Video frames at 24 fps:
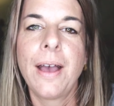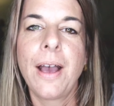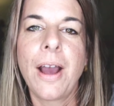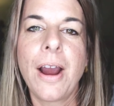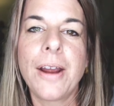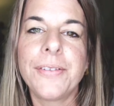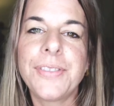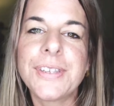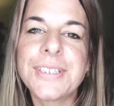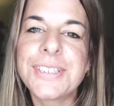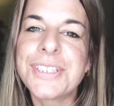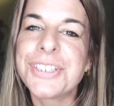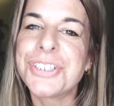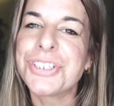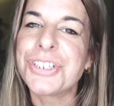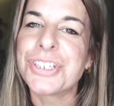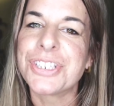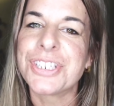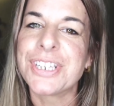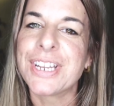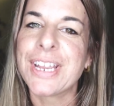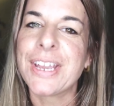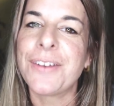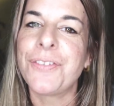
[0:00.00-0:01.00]
All right, this is
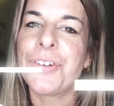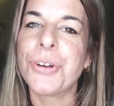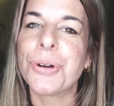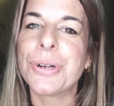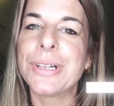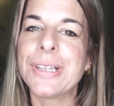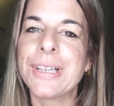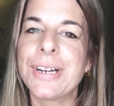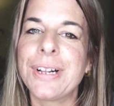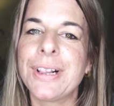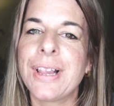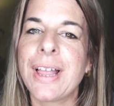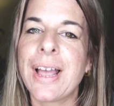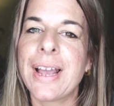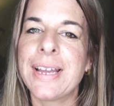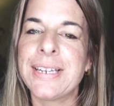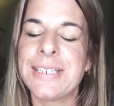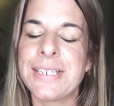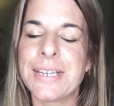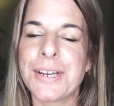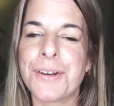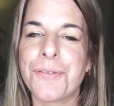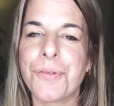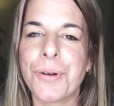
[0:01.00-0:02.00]
just to give you a little
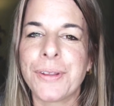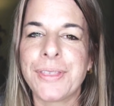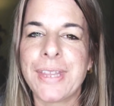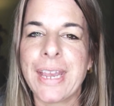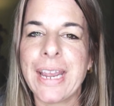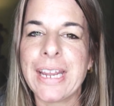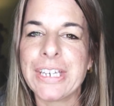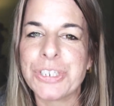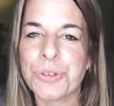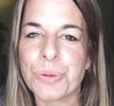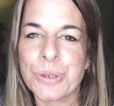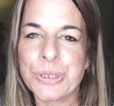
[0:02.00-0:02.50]
idea of what the H